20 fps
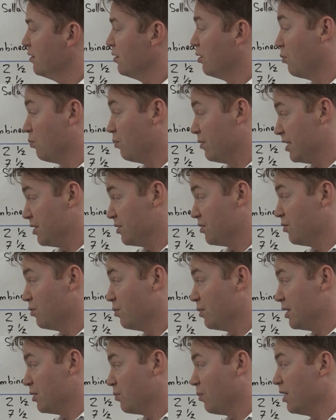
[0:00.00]
oh, there's
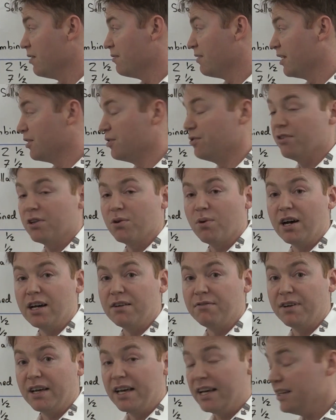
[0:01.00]
always one value
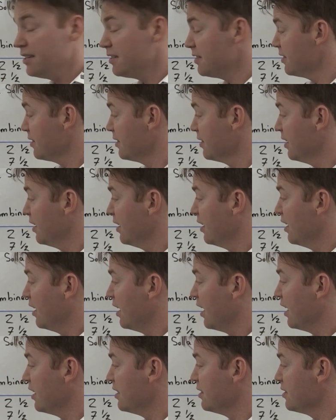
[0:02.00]
required for S,
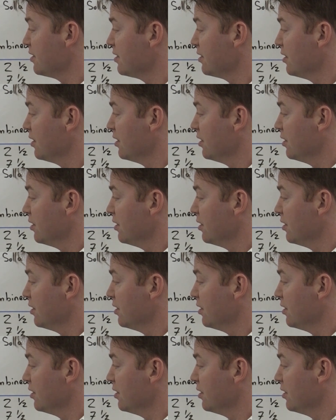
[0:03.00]
and